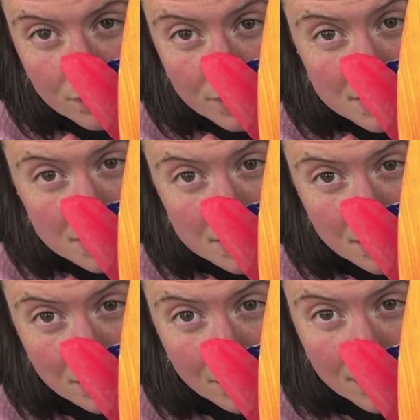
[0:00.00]
they're easy to
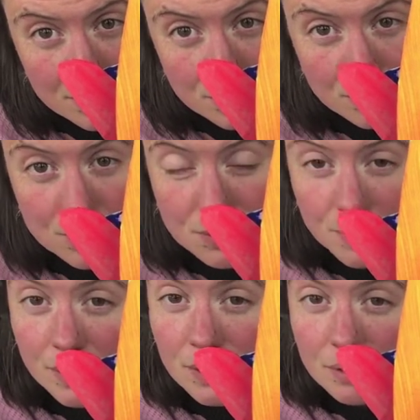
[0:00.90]
get your hands on as
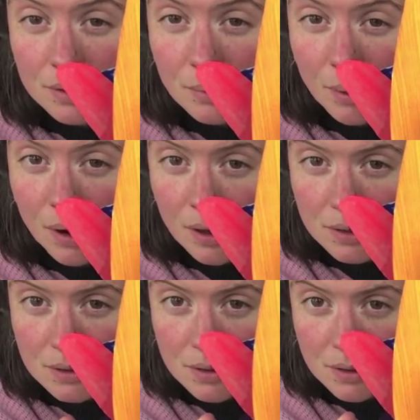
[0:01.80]
well in the
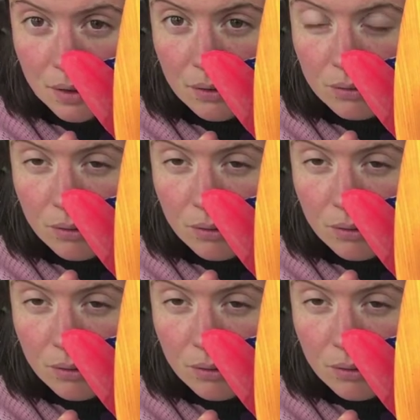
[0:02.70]
parks and stuff.